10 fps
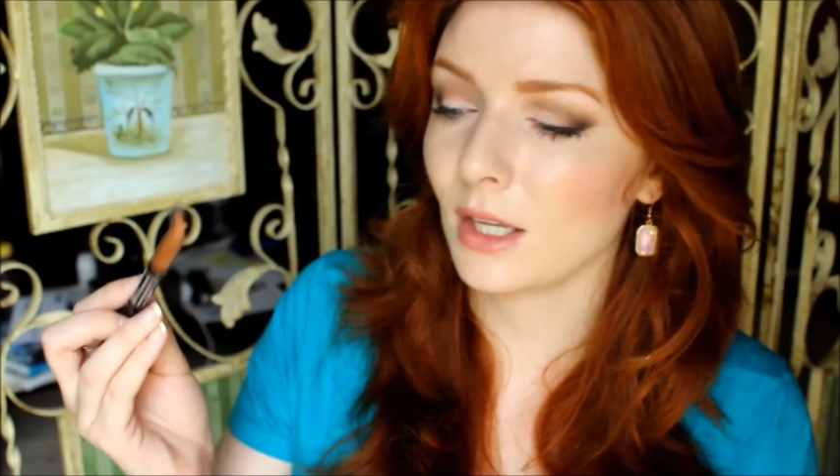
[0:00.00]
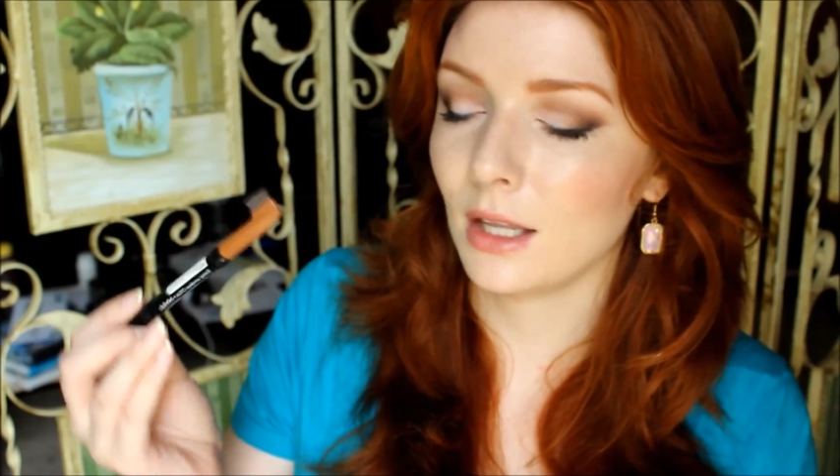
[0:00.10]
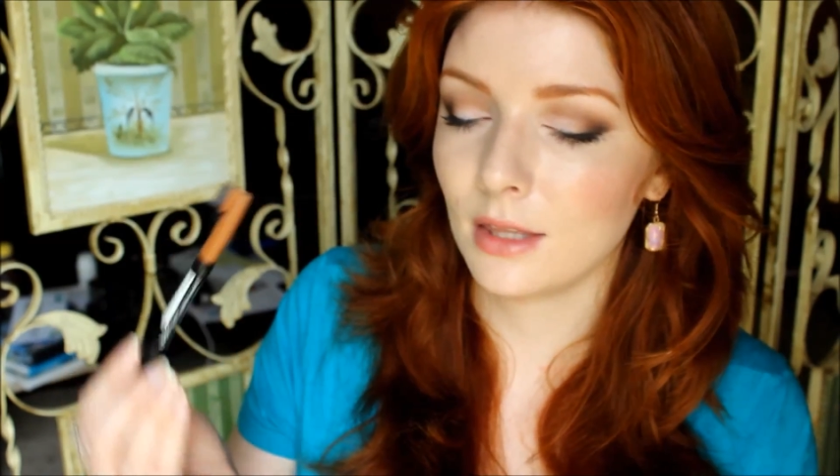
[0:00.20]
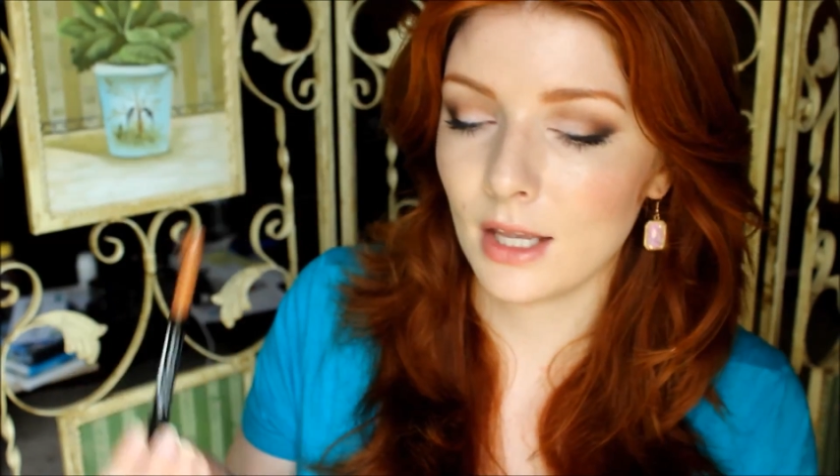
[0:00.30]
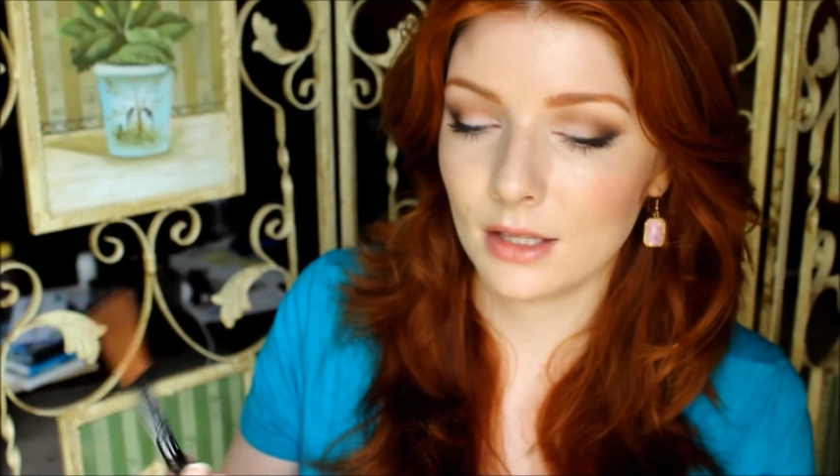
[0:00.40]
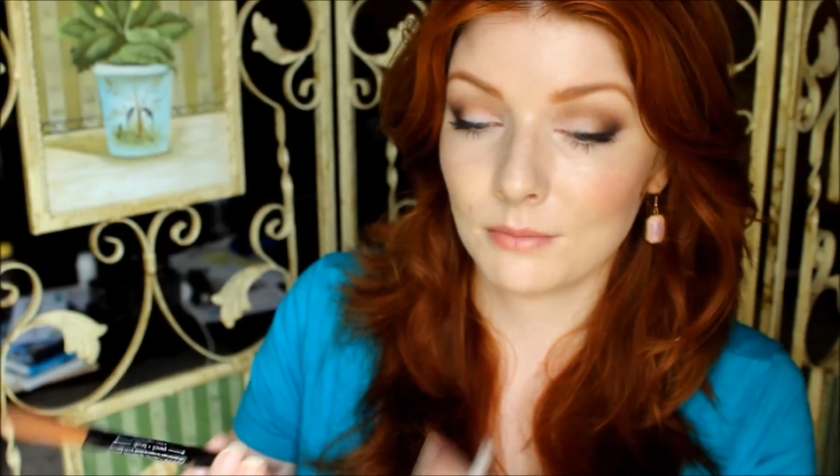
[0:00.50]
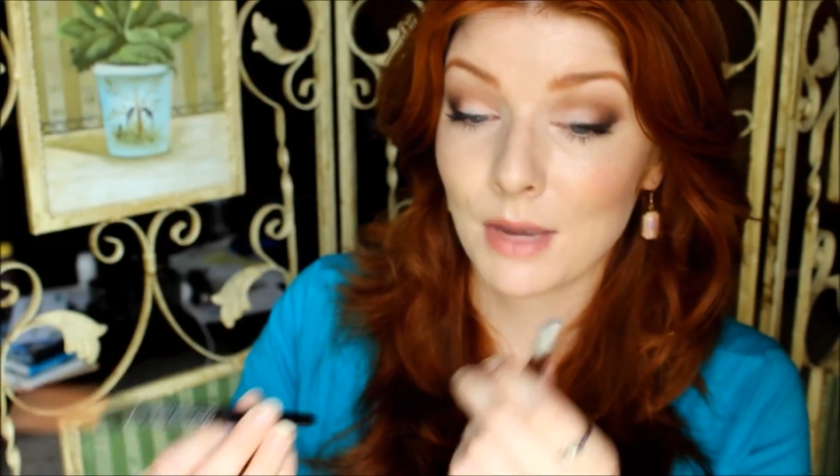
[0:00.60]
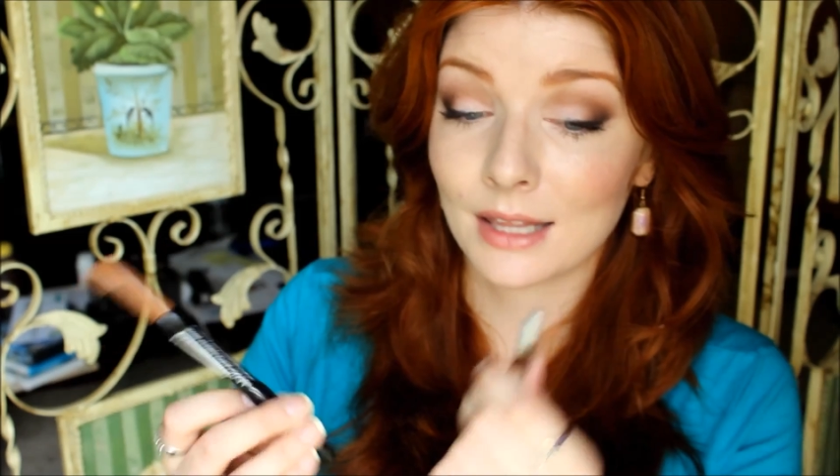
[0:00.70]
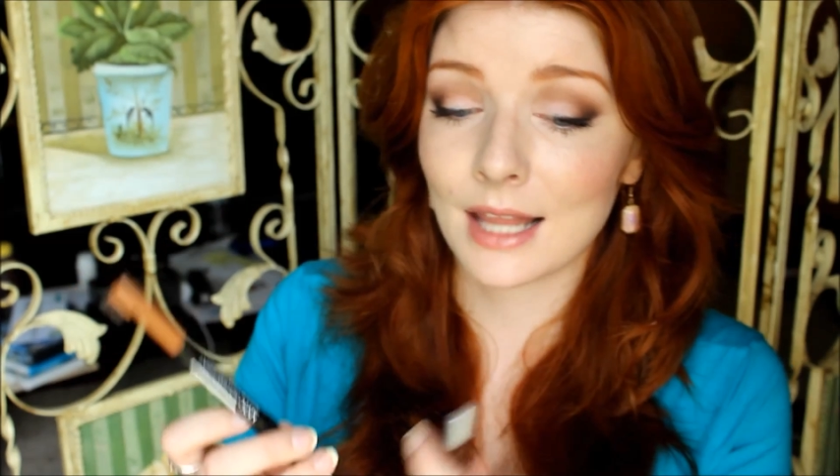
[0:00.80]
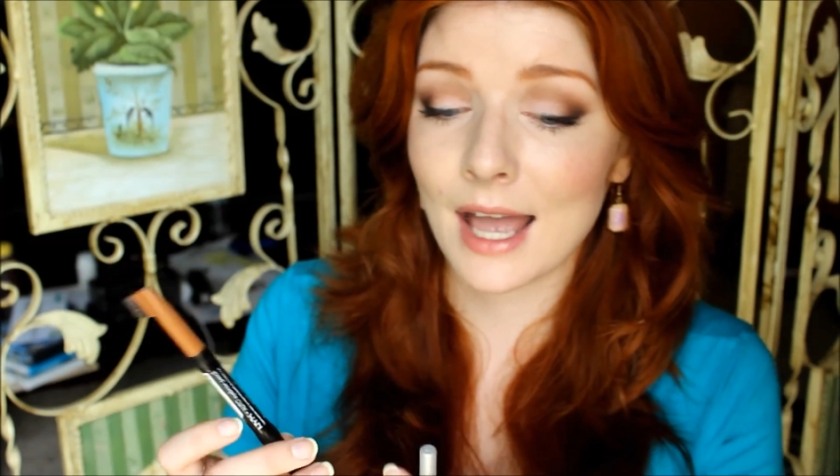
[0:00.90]
And then
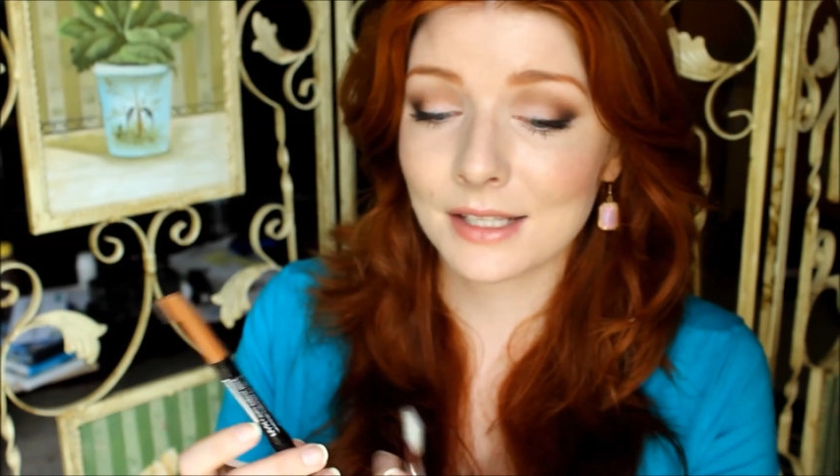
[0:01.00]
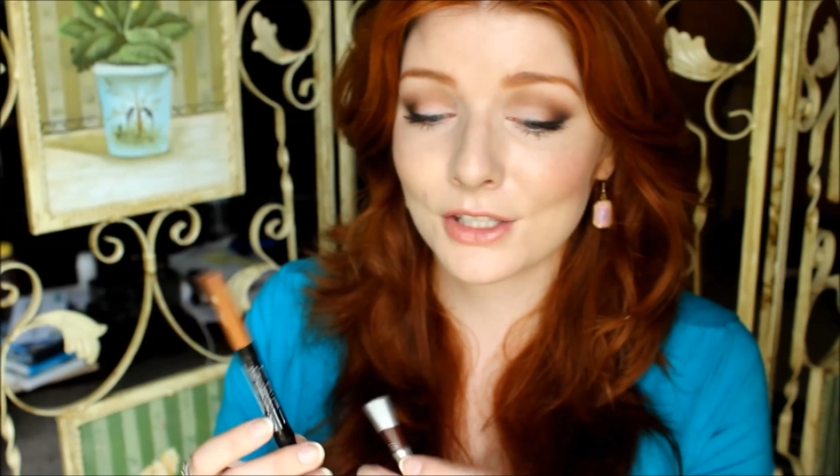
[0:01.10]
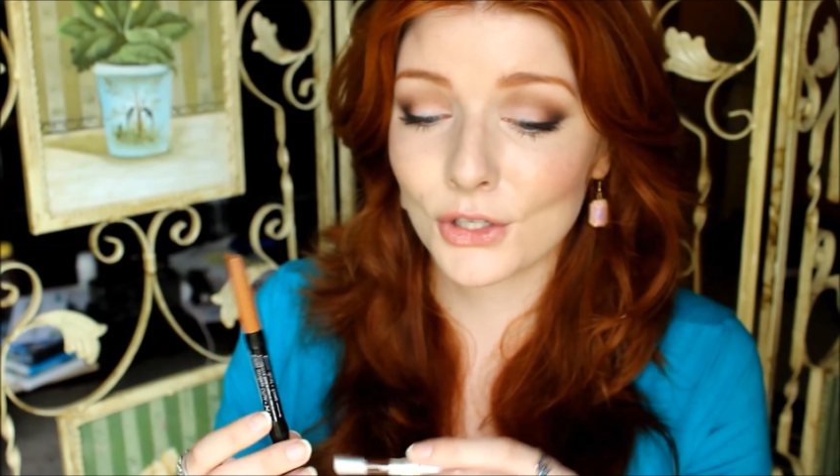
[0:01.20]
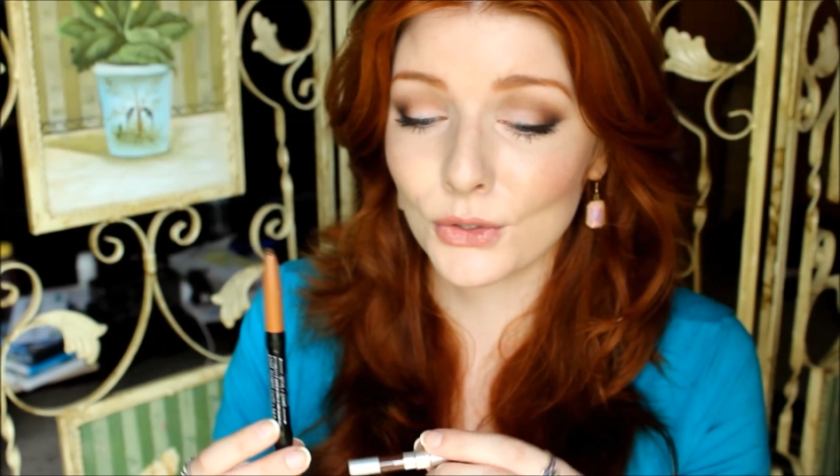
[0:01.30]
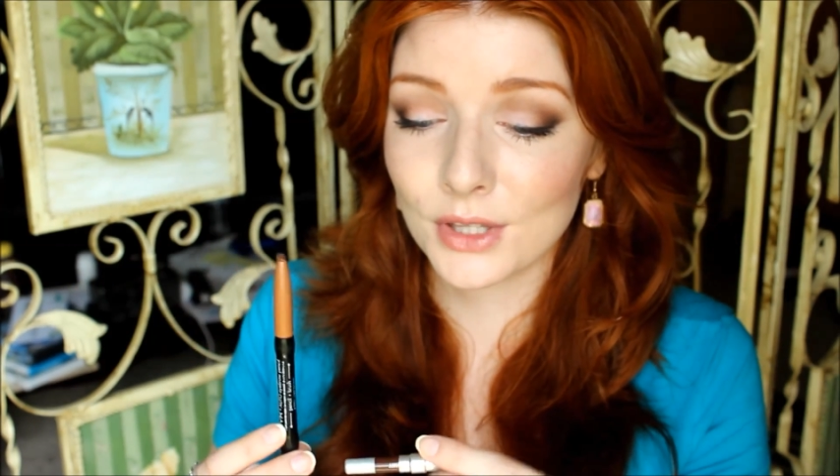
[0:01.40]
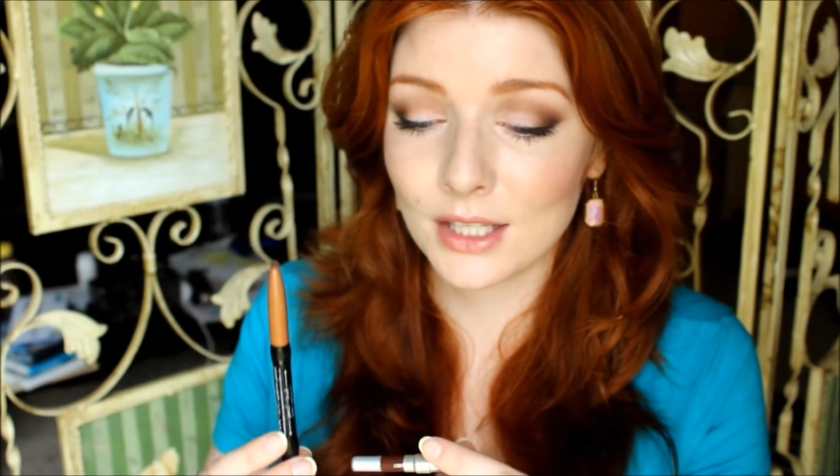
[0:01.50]
my last two